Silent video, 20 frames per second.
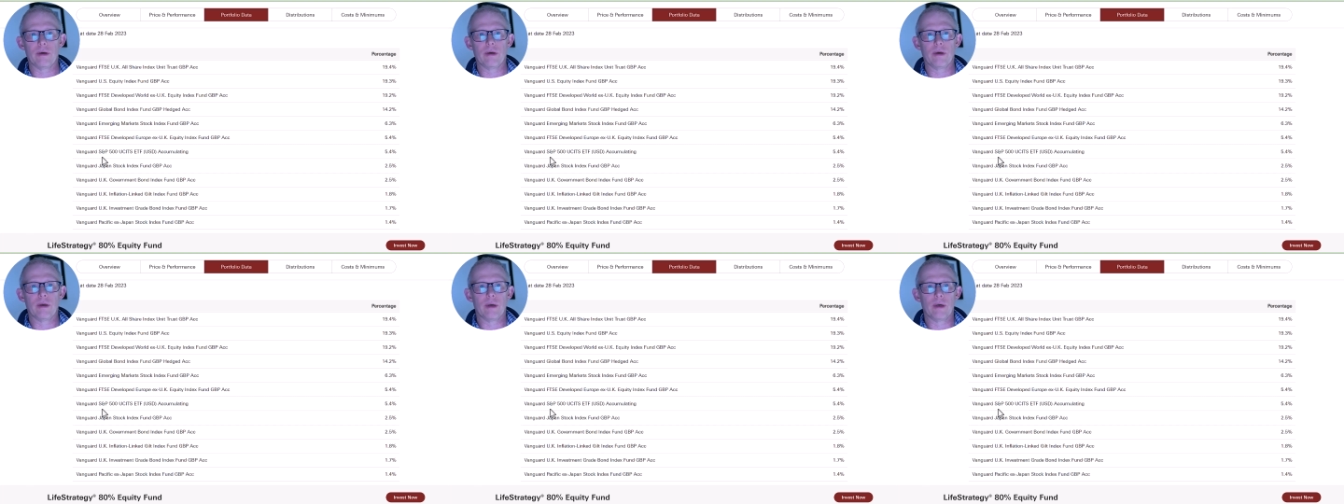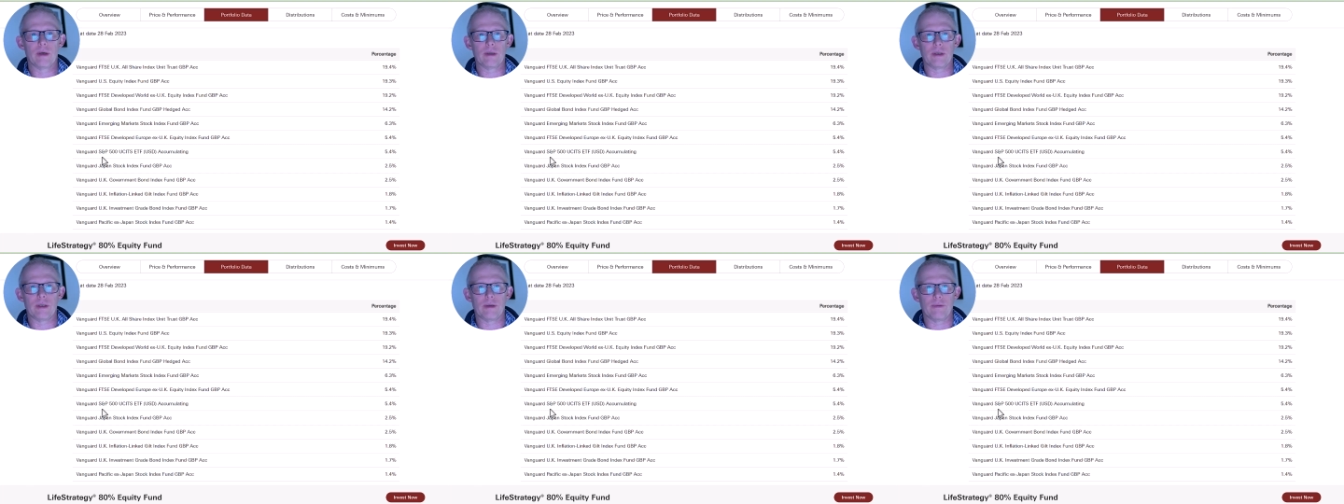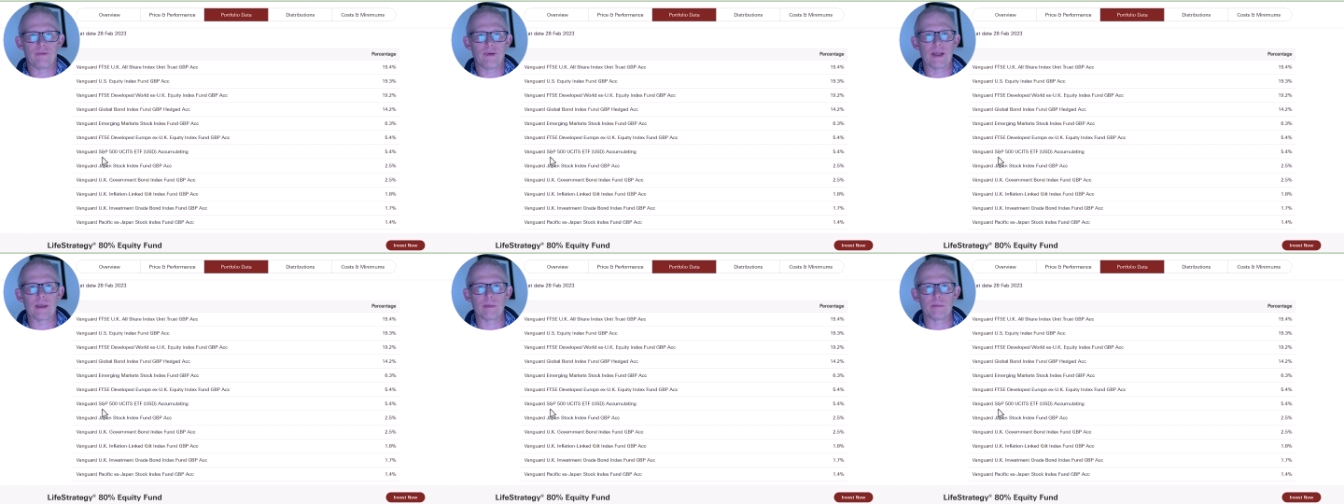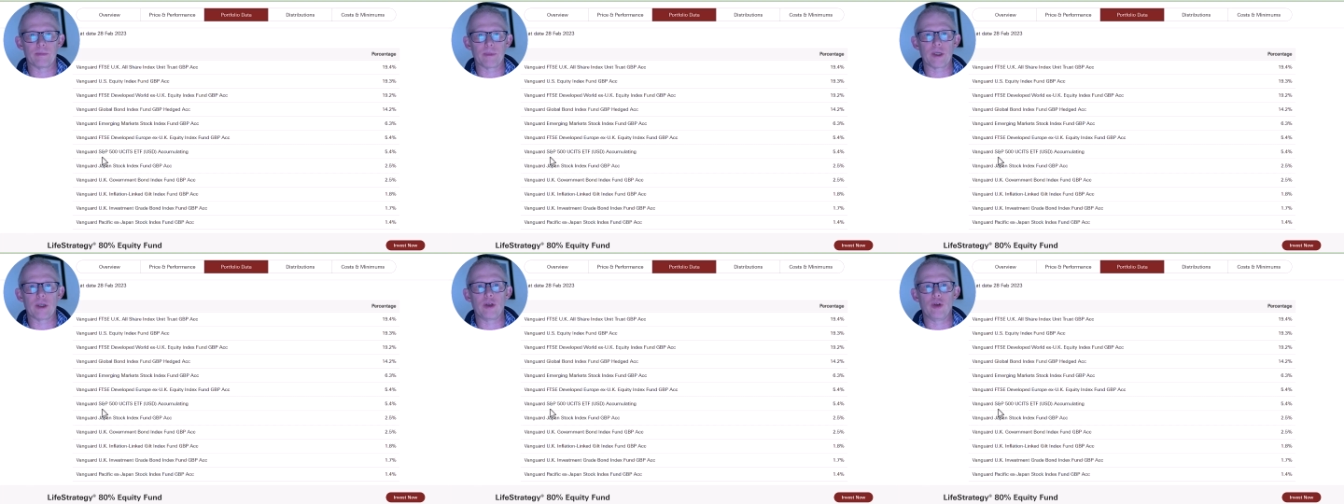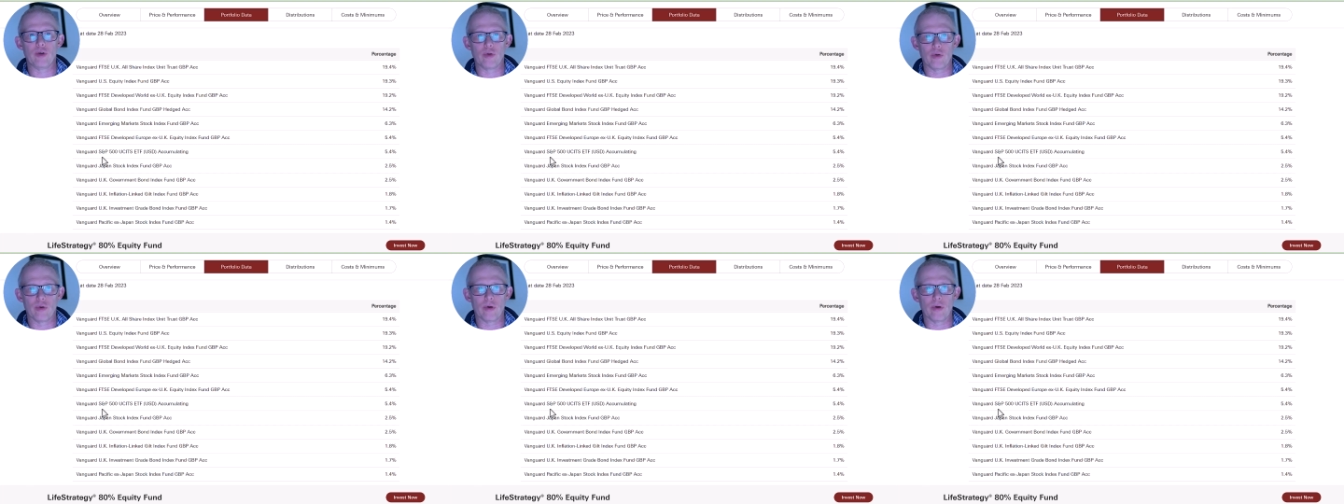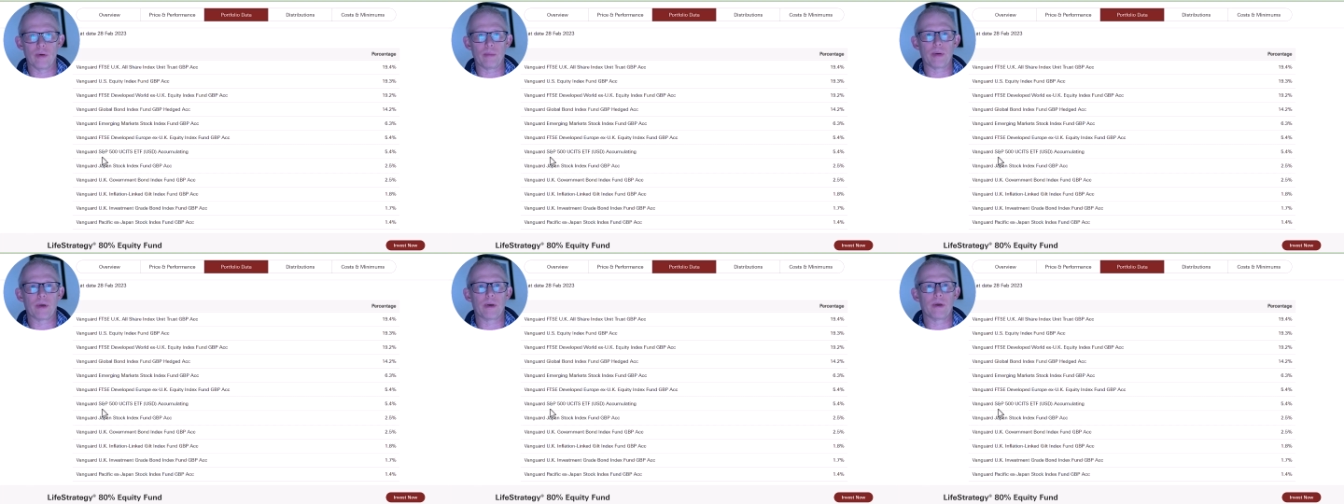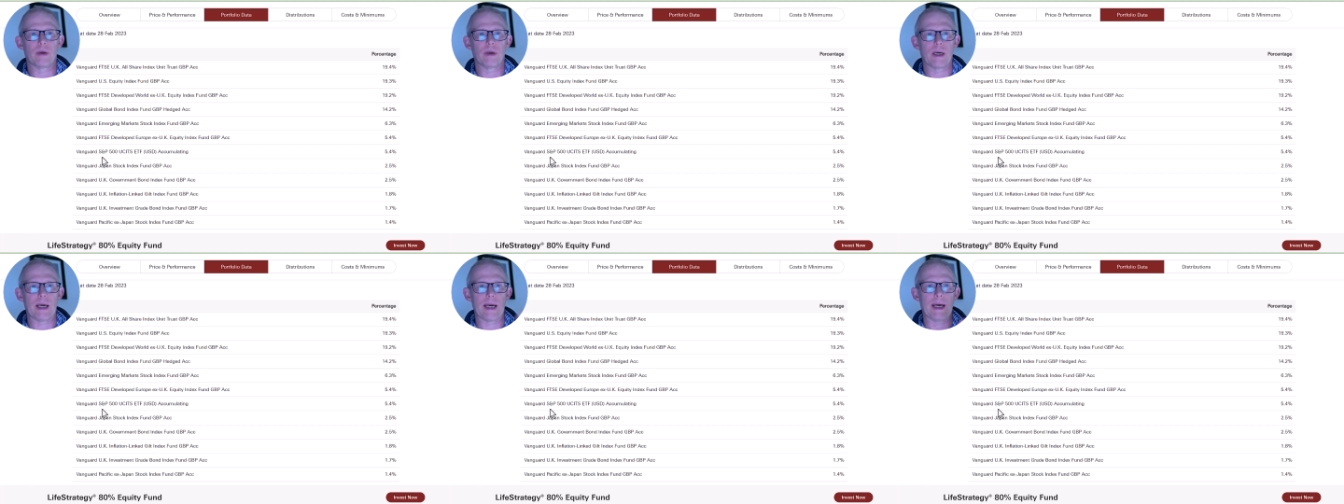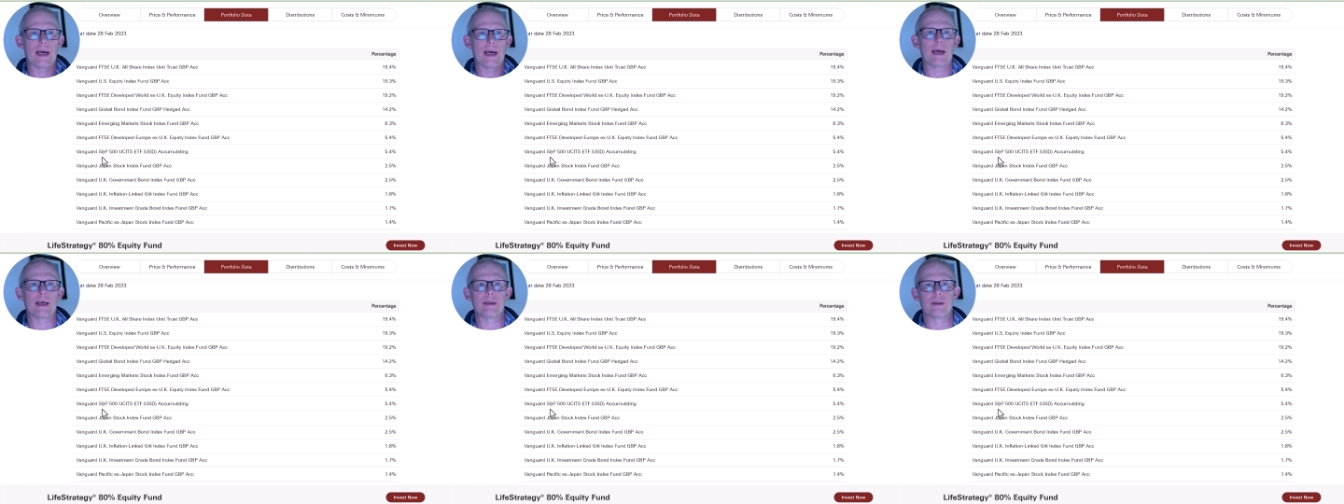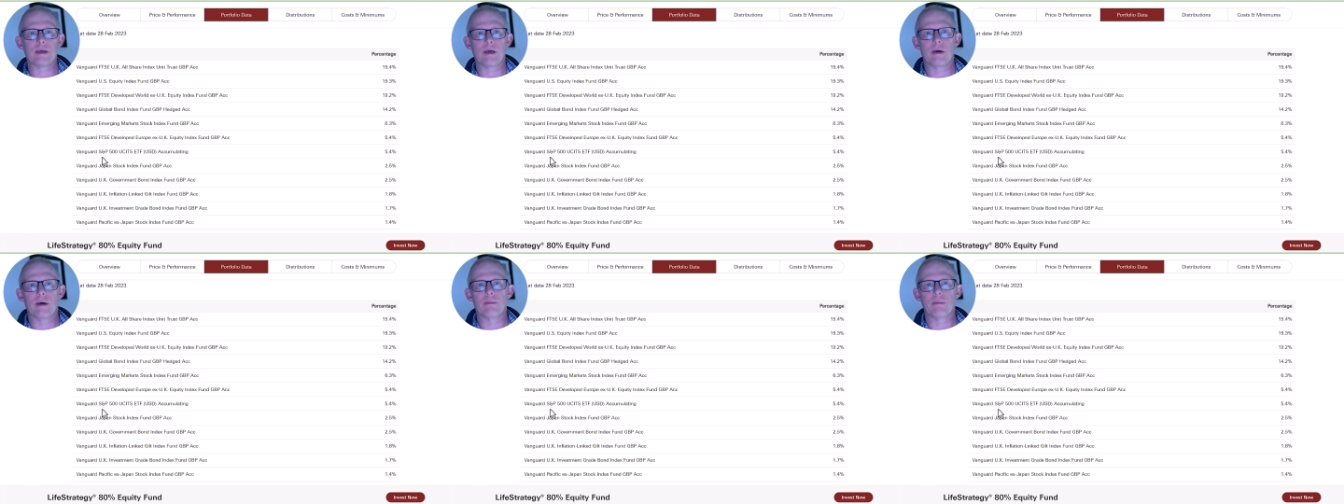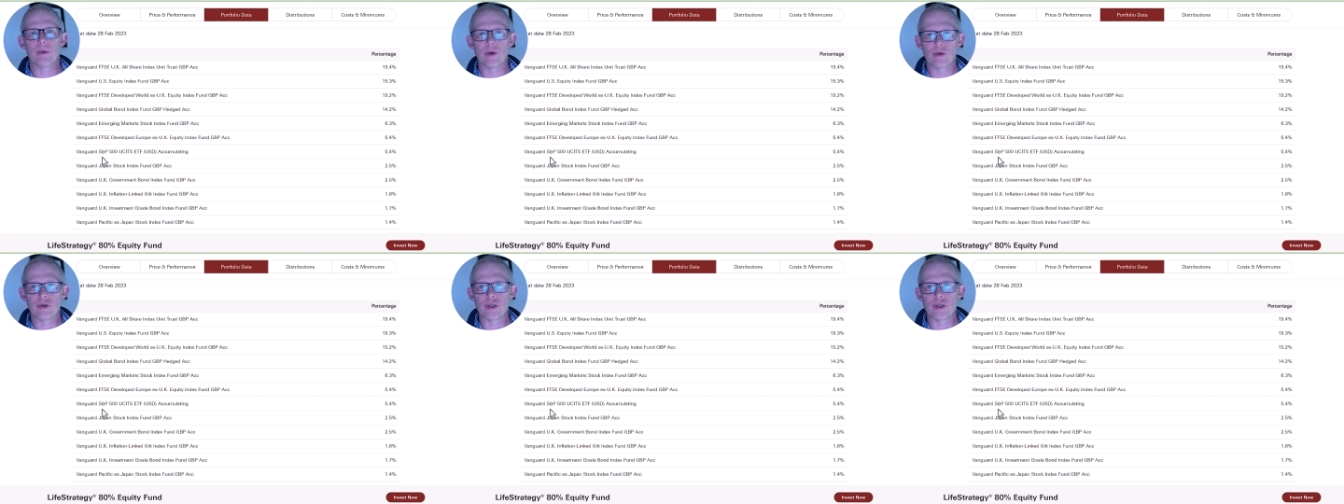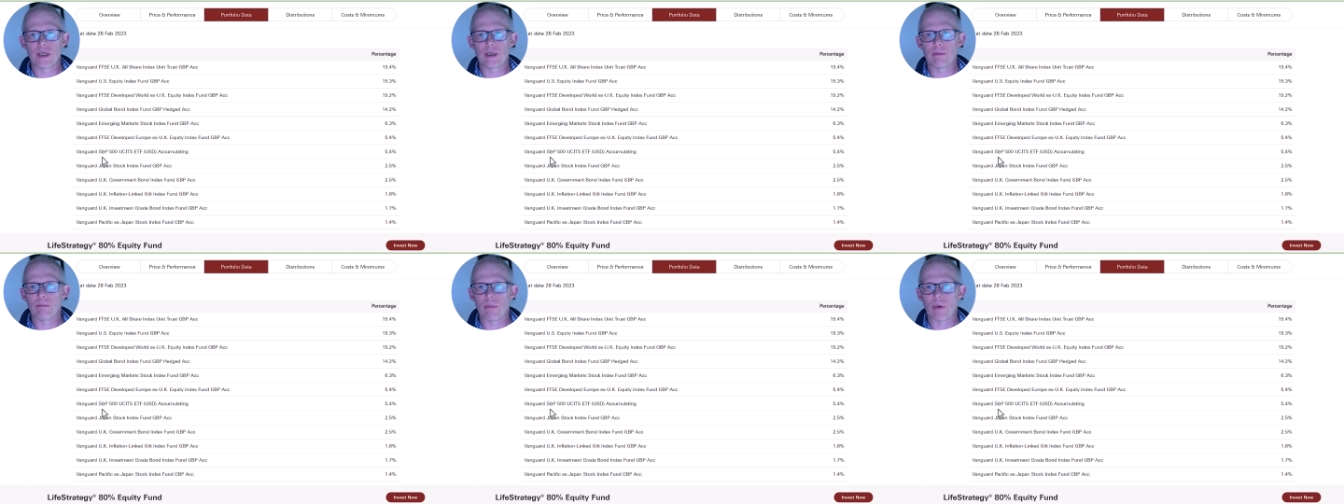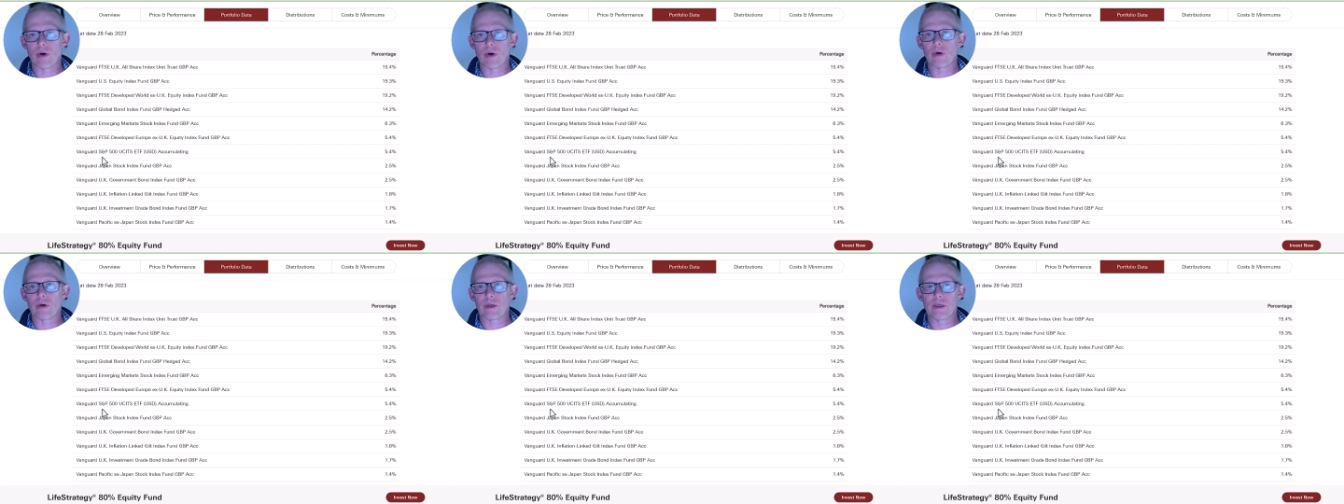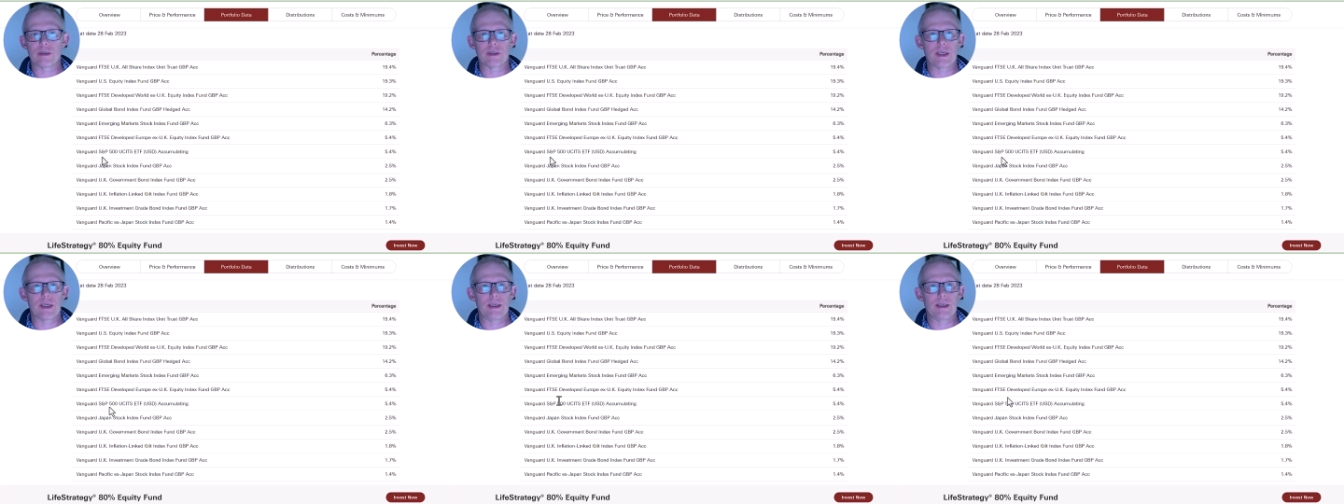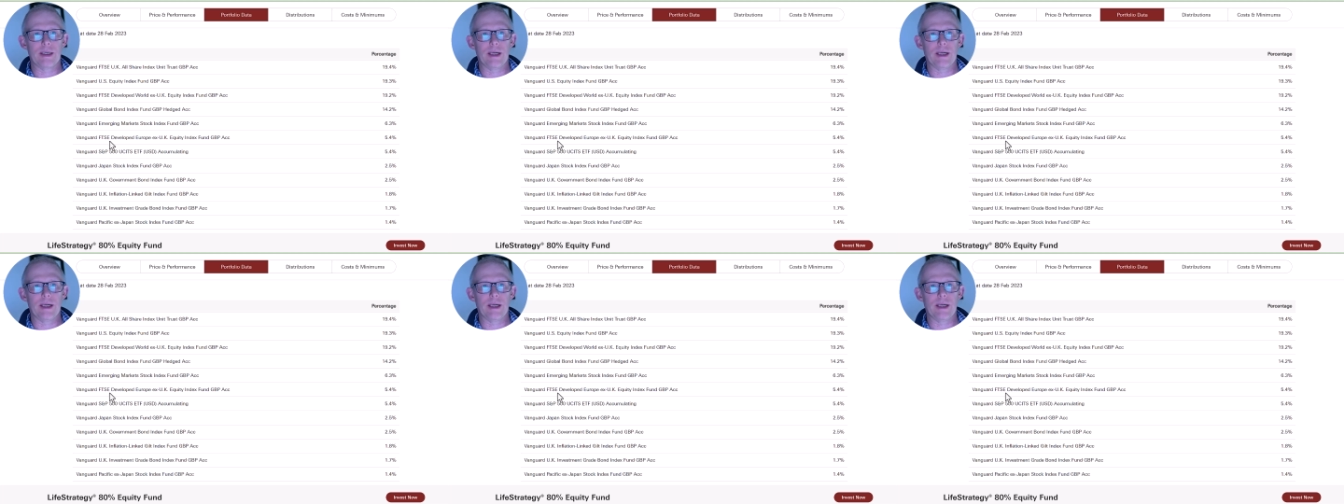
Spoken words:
developed Europe and emerging markets in here.